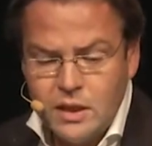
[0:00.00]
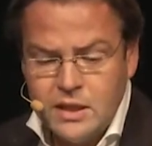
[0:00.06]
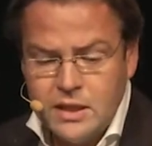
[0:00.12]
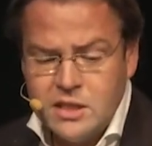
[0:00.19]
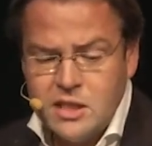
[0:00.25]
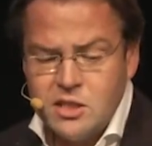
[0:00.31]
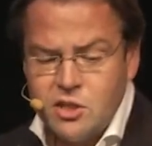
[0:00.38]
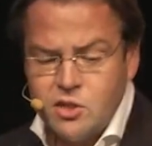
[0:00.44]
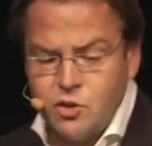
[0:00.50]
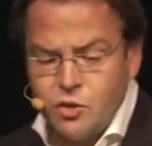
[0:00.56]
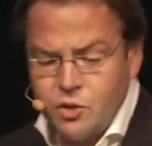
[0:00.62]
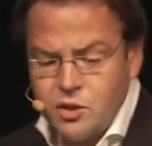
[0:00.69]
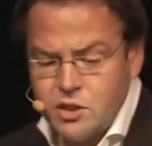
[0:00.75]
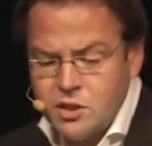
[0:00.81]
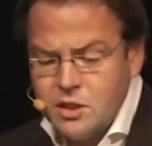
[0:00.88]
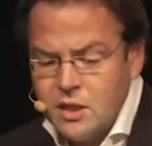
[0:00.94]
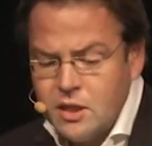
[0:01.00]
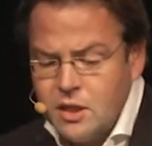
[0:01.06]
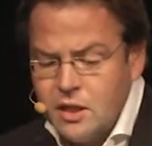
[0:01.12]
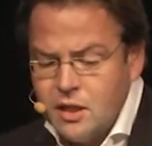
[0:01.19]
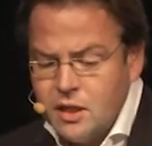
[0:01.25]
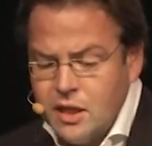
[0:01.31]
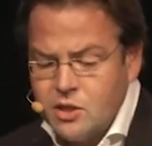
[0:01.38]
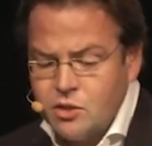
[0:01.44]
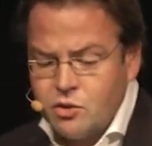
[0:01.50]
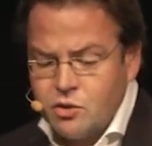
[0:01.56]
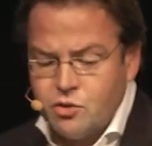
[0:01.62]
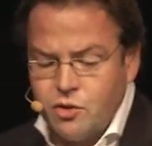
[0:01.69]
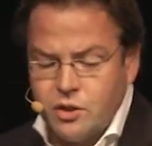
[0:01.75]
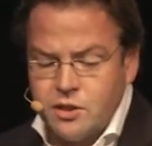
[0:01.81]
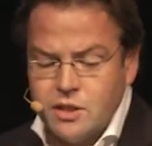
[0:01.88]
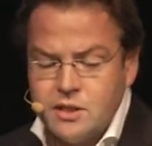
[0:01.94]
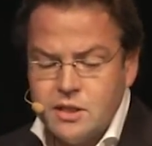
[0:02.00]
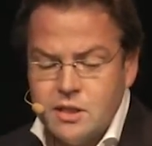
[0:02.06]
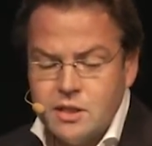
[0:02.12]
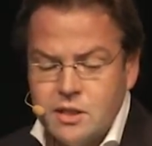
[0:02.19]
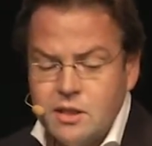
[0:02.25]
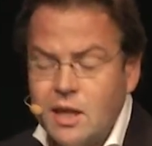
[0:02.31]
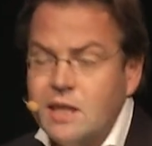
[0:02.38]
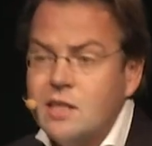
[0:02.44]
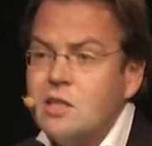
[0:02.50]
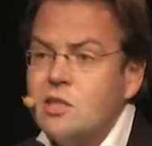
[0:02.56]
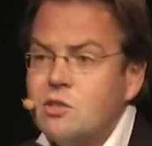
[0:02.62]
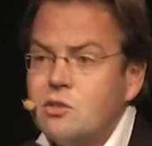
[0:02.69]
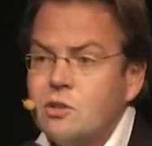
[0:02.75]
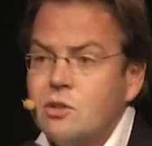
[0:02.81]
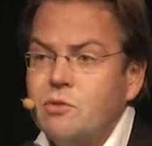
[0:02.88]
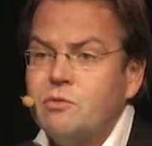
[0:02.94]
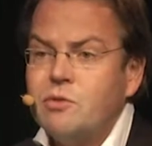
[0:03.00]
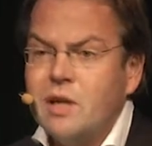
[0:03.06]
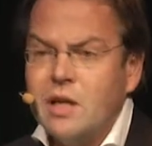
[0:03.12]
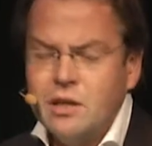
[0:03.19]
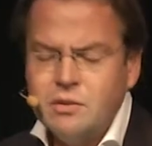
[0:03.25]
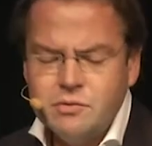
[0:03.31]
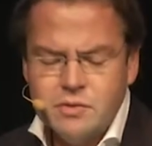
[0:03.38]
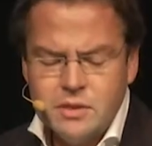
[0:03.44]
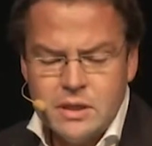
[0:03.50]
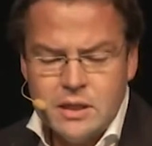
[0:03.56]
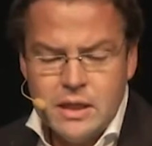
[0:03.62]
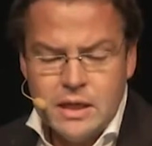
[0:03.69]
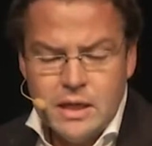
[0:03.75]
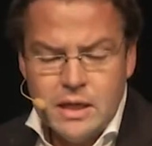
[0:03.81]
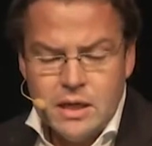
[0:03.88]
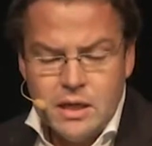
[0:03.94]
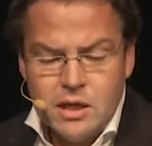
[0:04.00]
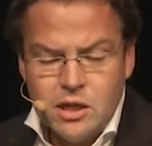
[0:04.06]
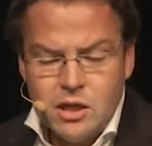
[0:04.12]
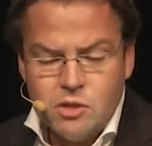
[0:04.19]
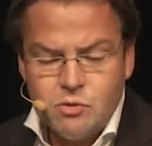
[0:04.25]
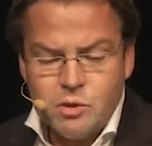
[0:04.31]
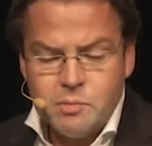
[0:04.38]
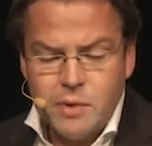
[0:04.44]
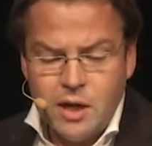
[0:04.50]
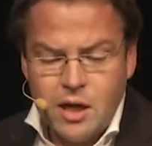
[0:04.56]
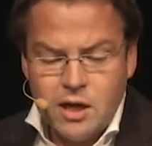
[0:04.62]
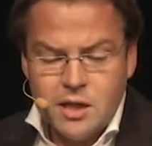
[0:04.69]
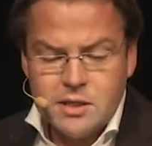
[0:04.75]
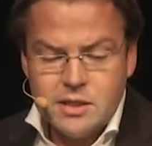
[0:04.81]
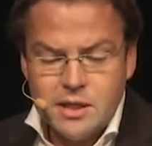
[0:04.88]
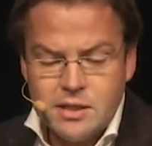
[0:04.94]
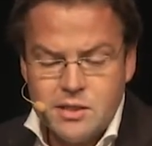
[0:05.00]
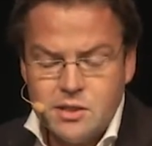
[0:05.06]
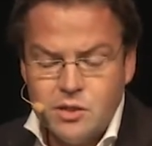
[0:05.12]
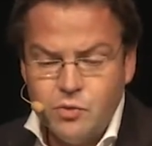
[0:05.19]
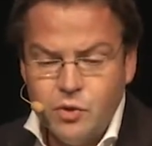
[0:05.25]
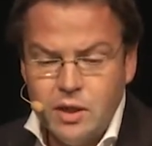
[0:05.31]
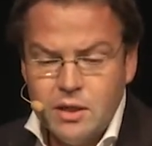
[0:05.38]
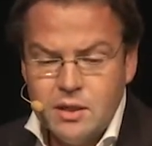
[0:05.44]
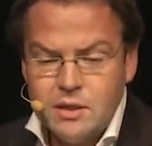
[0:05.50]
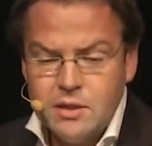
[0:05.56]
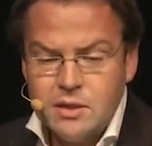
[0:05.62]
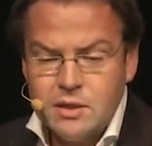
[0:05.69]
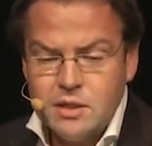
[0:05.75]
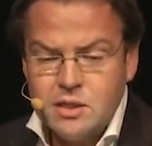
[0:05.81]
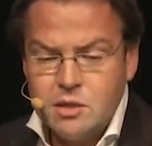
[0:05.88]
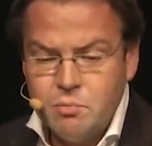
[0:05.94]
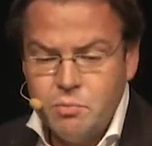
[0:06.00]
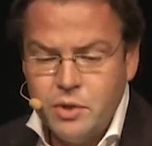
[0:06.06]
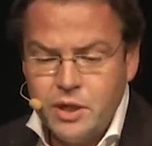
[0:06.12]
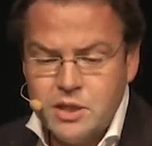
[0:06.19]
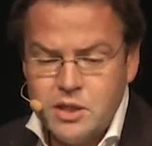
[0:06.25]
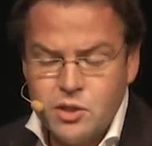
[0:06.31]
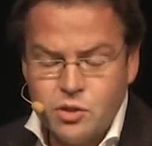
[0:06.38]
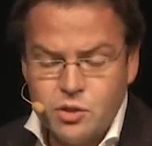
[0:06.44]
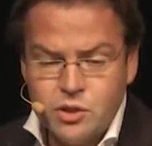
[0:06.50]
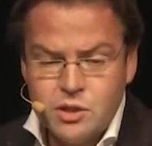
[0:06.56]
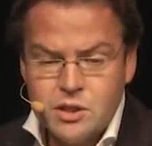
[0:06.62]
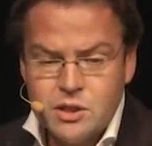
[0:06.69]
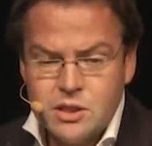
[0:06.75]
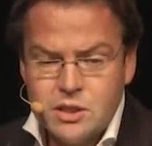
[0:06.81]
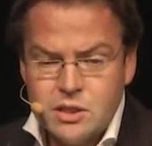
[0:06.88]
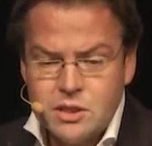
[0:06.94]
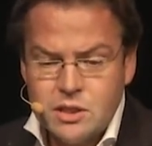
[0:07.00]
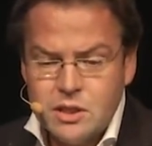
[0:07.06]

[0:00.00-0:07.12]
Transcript: This is a church. It's constructed in 1935. It was by Architecten. It's a brick church.